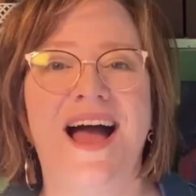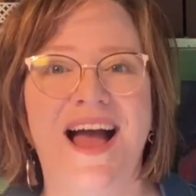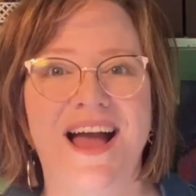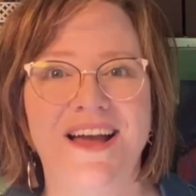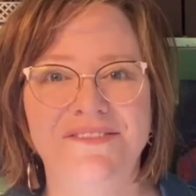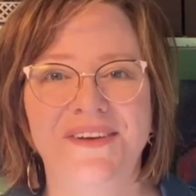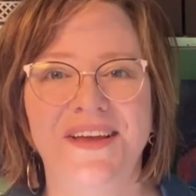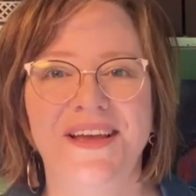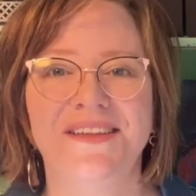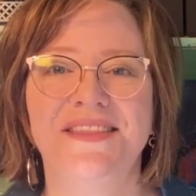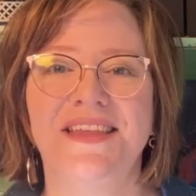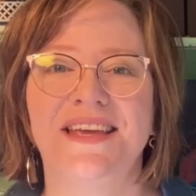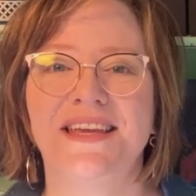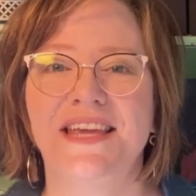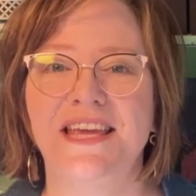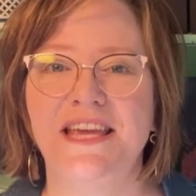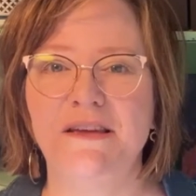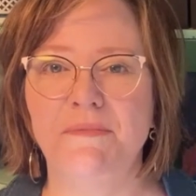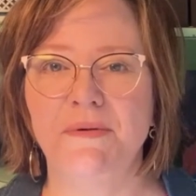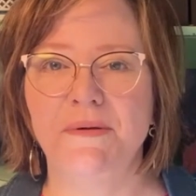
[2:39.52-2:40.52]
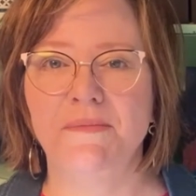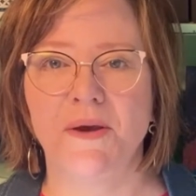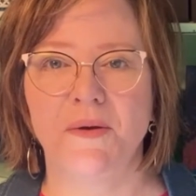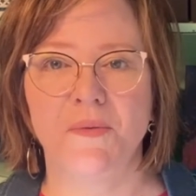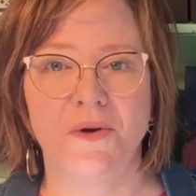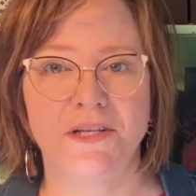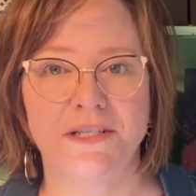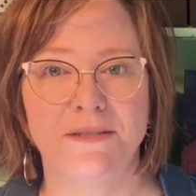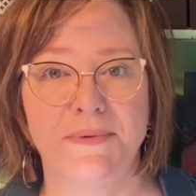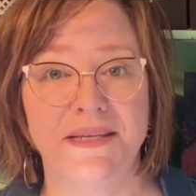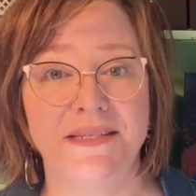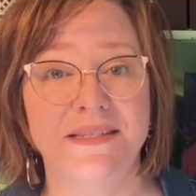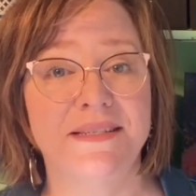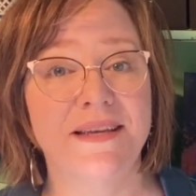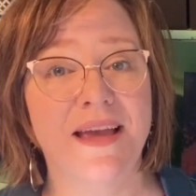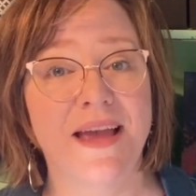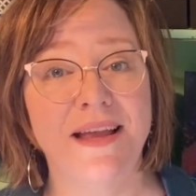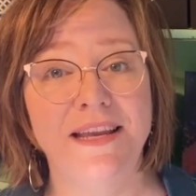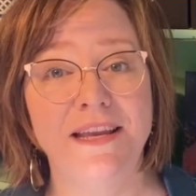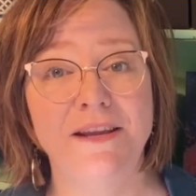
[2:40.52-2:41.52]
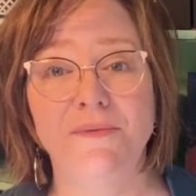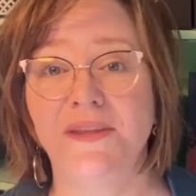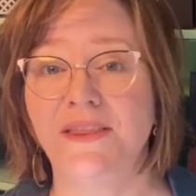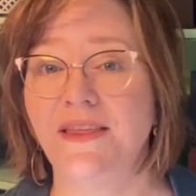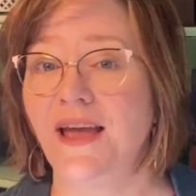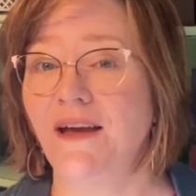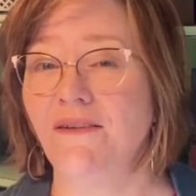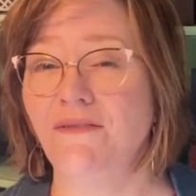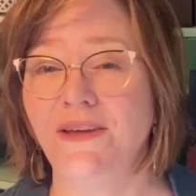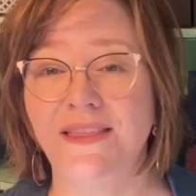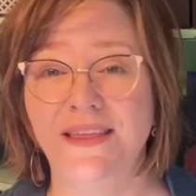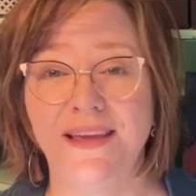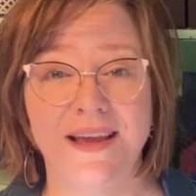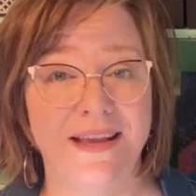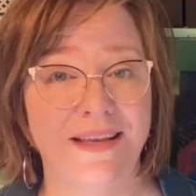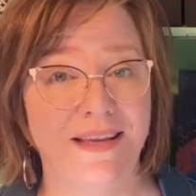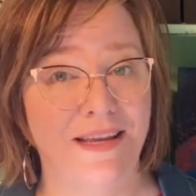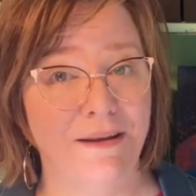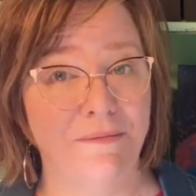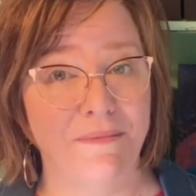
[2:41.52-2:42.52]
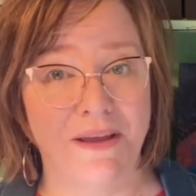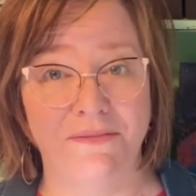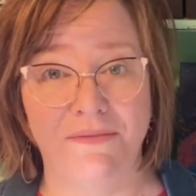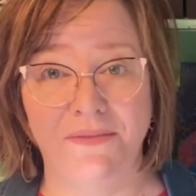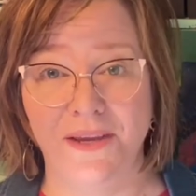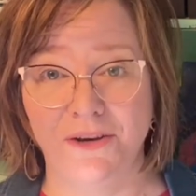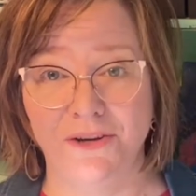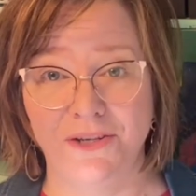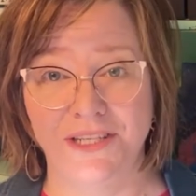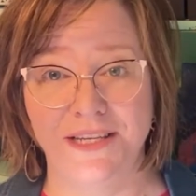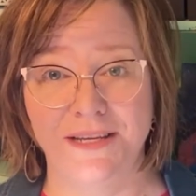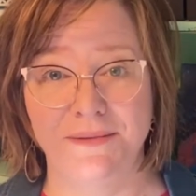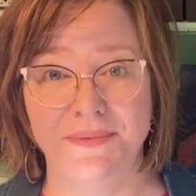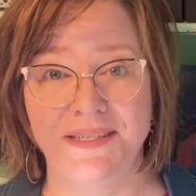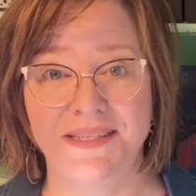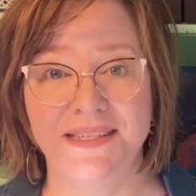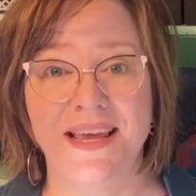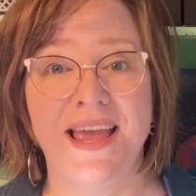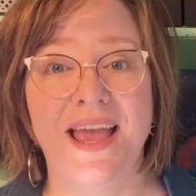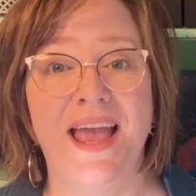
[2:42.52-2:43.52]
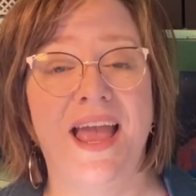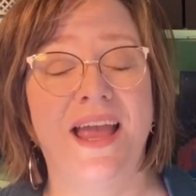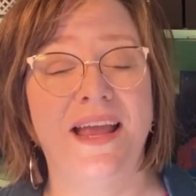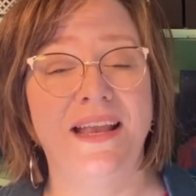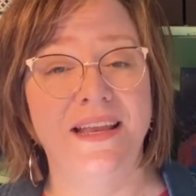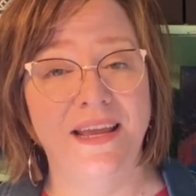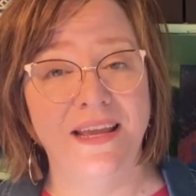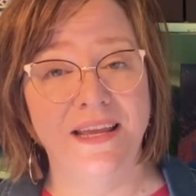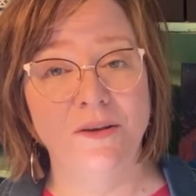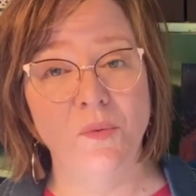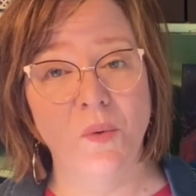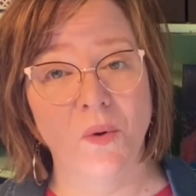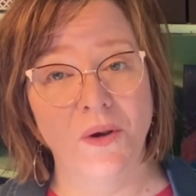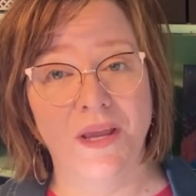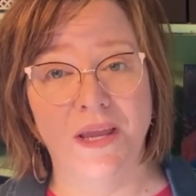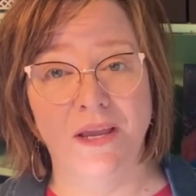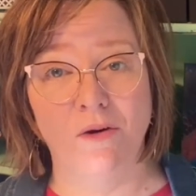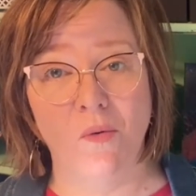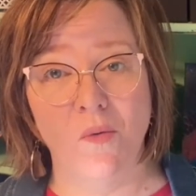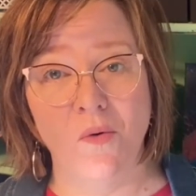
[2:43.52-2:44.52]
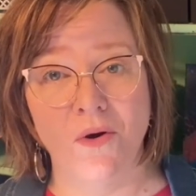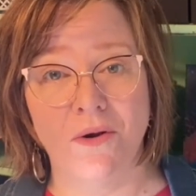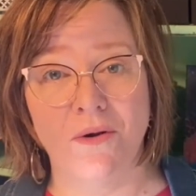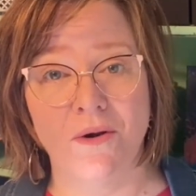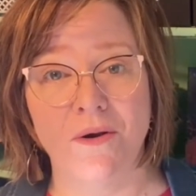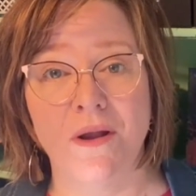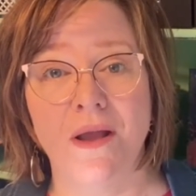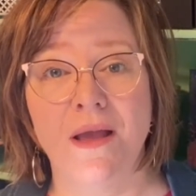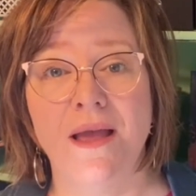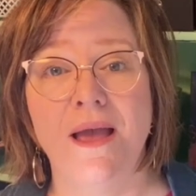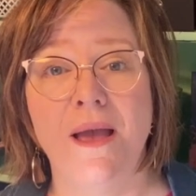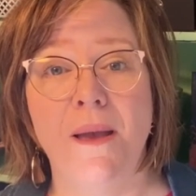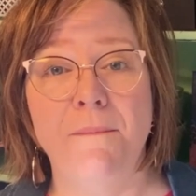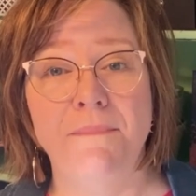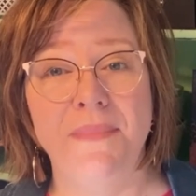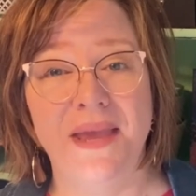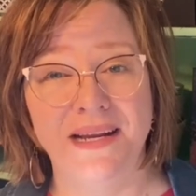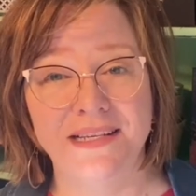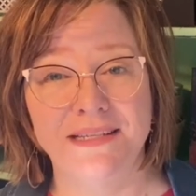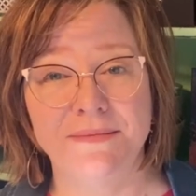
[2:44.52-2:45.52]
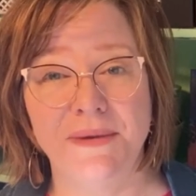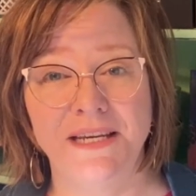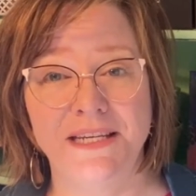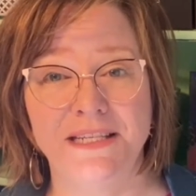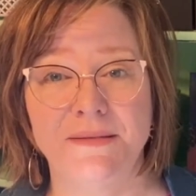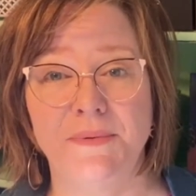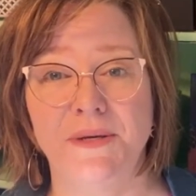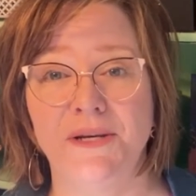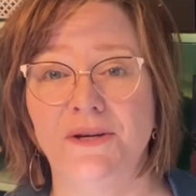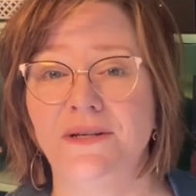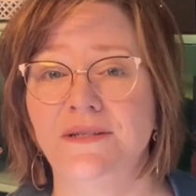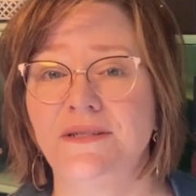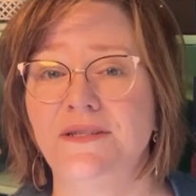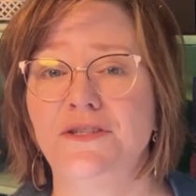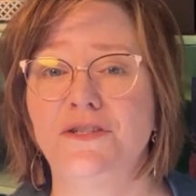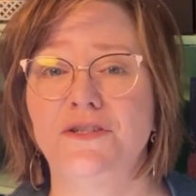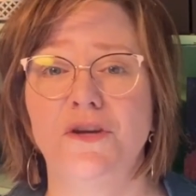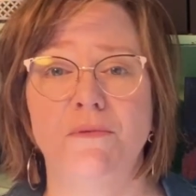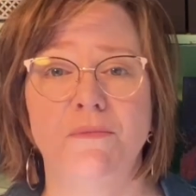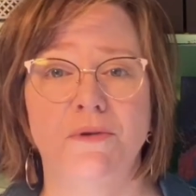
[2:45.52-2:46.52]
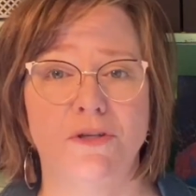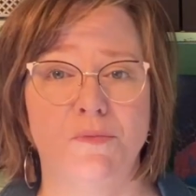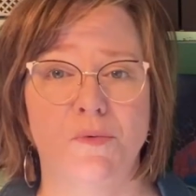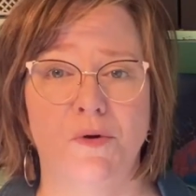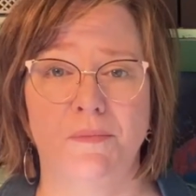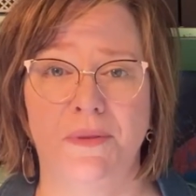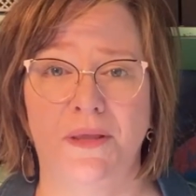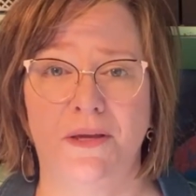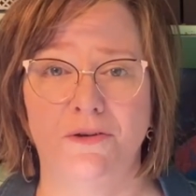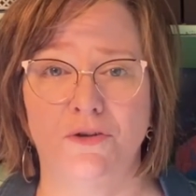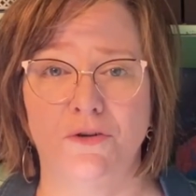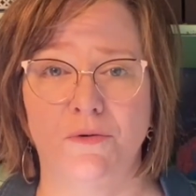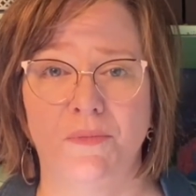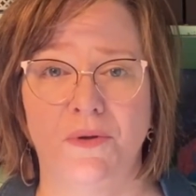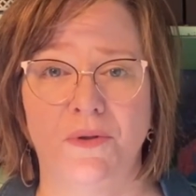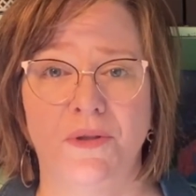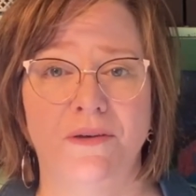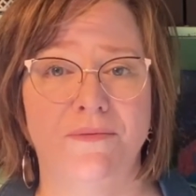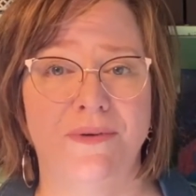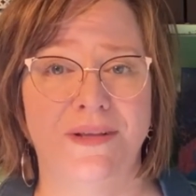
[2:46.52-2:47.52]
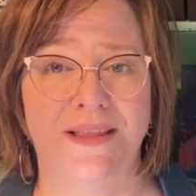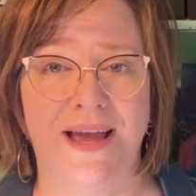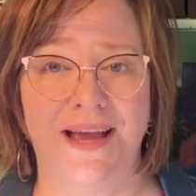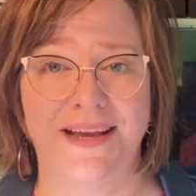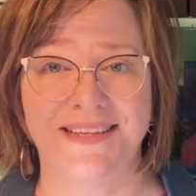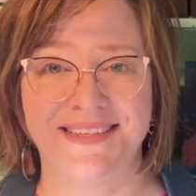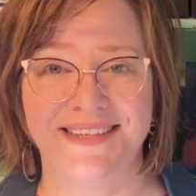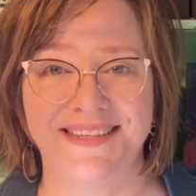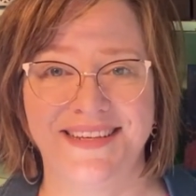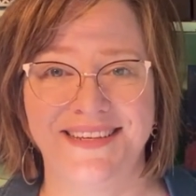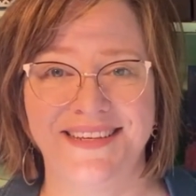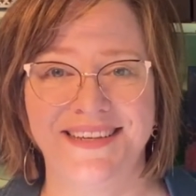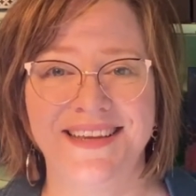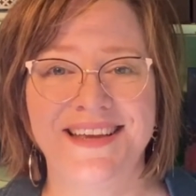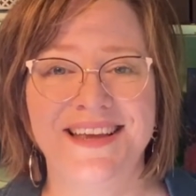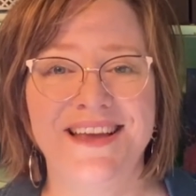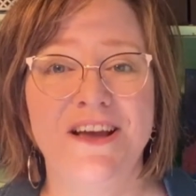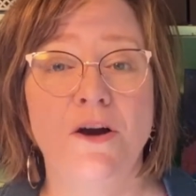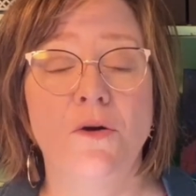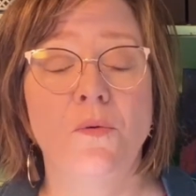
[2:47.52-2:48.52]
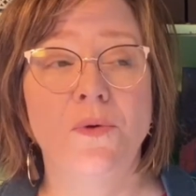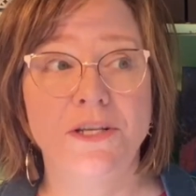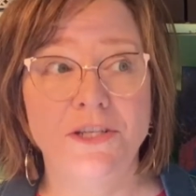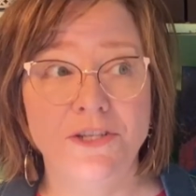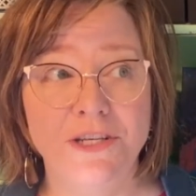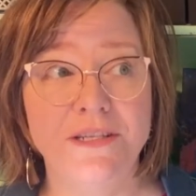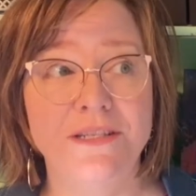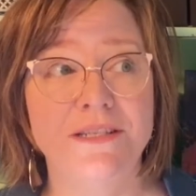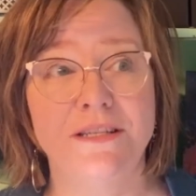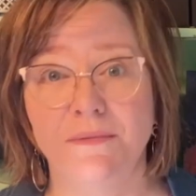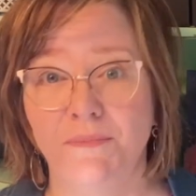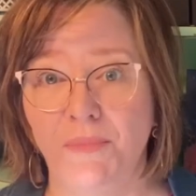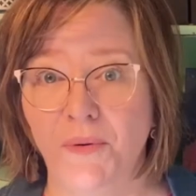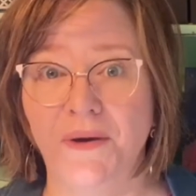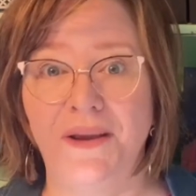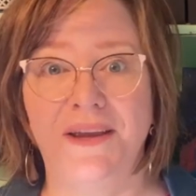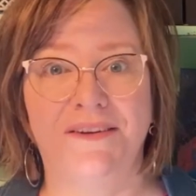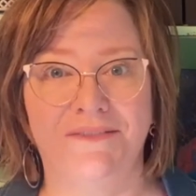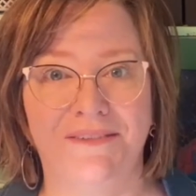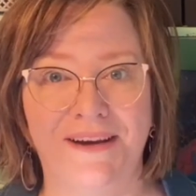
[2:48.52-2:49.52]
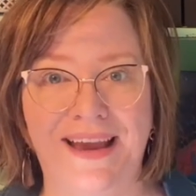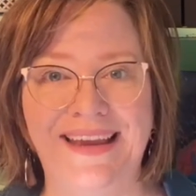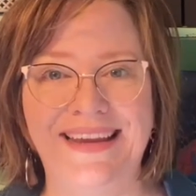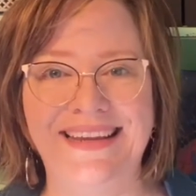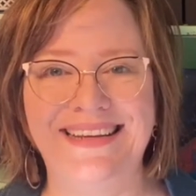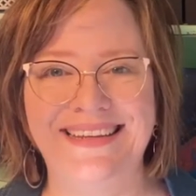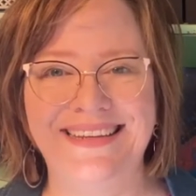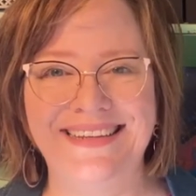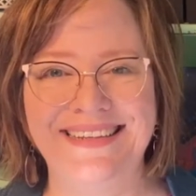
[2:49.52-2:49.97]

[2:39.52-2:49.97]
I found that keeping my workspace tidy with everything I need at my fingertips and in working order makes my experience so much more pleasurable and relaxing, which is the point, right?